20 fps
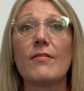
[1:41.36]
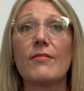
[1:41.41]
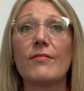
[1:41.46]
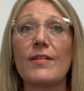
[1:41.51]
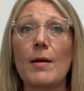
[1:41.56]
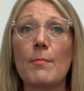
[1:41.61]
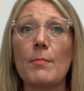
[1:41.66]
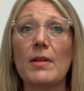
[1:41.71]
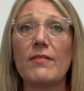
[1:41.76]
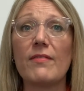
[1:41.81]

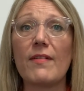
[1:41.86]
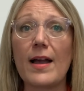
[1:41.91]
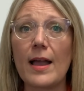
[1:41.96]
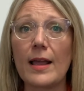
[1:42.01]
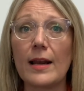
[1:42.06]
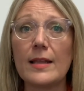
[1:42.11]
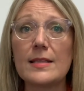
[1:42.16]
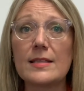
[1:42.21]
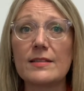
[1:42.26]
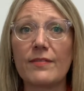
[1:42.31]
family
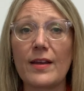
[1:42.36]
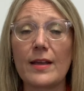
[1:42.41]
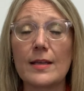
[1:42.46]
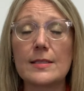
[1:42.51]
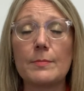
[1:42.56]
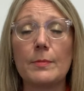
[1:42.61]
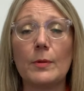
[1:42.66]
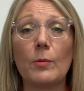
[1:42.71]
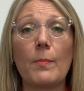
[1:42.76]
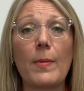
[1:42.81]
violence
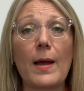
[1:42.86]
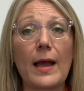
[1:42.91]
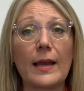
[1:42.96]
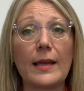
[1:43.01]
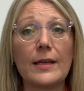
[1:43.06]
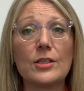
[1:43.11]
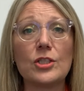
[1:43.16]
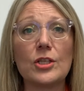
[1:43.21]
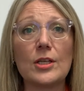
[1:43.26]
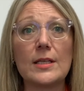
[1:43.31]
flexible
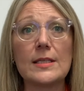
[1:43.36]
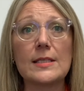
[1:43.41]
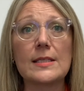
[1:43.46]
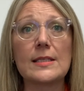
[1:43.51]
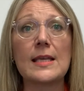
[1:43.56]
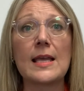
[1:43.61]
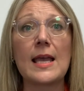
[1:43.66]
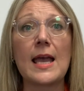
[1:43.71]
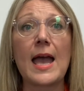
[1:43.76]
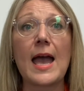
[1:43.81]
packages,
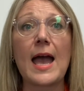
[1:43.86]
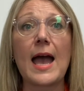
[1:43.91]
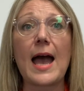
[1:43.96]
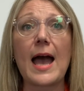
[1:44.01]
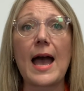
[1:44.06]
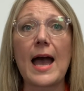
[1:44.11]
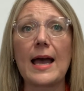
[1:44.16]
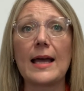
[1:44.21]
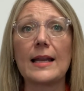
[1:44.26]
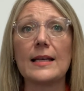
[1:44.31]

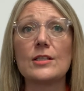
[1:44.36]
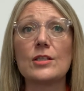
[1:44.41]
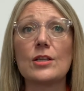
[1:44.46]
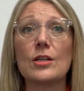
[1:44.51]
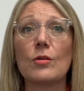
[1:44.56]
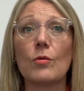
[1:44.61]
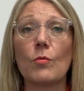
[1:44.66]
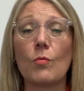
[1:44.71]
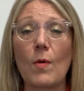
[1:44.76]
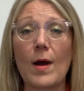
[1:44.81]
and
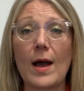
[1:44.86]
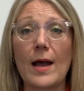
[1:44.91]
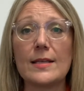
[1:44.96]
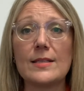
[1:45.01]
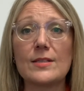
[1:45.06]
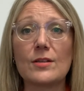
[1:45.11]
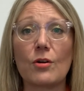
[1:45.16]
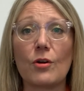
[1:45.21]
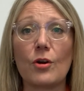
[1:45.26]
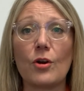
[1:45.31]

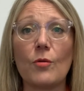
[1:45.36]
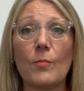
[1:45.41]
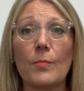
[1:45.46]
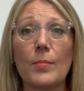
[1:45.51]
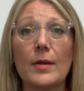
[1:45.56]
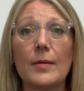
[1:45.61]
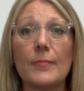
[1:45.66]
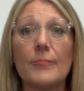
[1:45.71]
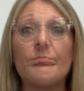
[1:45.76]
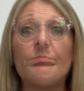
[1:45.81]
WISE group.
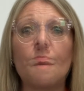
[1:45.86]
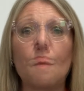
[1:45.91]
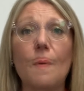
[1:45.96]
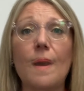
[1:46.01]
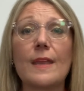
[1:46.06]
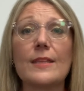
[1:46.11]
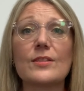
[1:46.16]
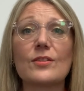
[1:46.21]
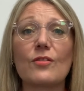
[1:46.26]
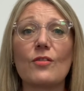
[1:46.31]

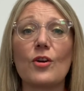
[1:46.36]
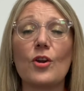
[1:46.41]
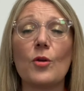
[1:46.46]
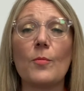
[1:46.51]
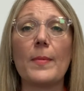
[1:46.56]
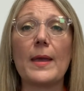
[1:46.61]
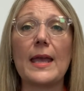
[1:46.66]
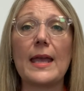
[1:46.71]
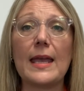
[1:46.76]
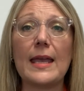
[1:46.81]
WISE
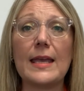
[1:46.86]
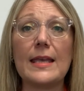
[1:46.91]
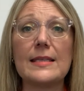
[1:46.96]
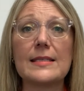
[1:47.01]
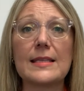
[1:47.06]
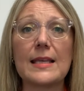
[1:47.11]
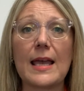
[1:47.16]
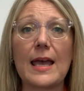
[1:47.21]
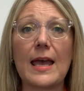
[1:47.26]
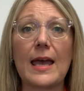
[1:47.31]
group
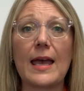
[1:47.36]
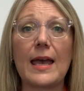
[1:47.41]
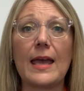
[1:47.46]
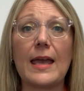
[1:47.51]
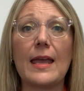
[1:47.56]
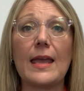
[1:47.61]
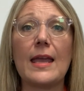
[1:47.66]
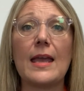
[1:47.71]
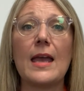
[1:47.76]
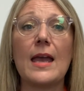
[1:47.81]
is
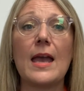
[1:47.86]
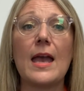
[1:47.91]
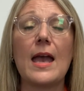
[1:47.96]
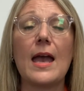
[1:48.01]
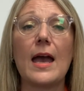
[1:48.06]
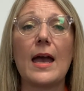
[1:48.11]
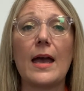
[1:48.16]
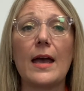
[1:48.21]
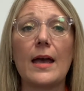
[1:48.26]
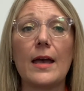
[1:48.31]
a
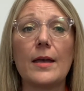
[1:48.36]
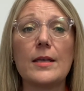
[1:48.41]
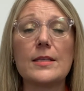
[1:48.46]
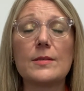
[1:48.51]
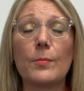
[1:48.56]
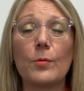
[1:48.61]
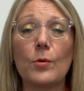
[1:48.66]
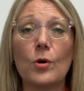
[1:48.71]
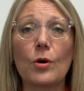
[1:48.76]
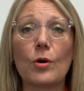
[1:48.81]

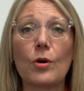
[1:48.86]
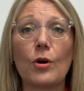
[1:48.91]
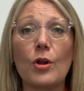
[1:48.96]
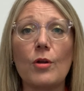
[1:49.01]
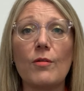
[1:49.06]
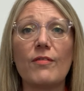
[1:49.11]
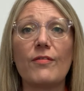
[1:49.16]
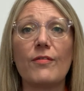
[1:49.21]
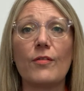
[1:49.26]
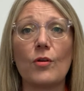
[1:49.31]
support
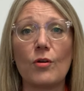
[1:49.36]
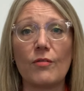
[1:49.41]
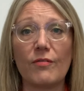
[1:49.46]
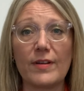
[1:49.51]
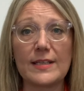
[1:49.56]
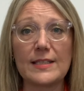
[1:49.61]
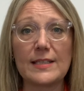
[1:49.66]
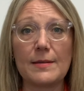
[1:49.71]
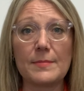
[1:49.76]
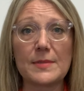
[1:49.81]
group for
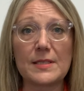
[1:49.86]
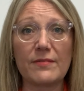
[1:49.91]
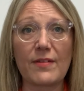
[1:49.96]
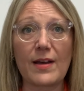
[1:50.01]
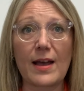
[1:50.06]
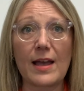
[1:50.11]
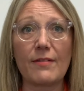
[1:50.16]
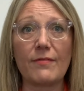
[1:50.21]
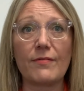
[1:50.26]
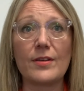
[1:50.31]
victim
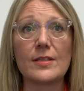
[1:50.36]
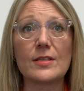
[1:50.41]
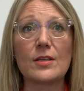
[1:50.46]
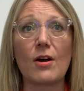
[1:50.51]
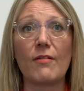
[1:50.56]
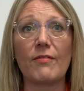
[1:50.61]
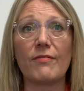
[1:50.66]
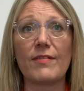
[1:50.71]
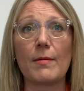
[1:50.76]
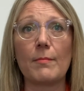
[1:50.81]
survivors
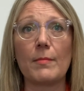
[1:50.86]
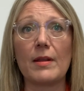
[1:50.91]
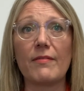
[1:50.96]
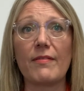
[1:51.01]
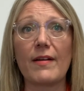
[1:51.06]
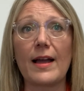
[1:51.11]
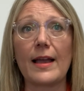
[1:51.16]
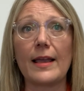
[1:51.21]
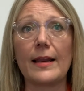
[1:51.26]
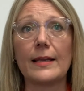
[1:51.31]
of family
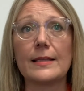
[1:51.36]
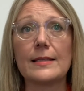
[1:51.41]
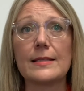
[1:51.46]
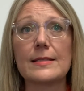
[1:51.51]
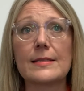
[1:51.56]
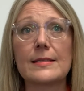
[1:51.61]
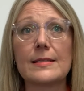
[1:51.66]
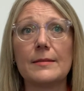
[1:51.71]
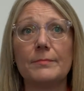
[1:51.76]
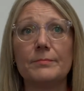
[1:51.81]

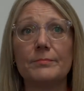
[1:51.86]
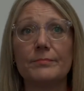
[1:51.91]
violence.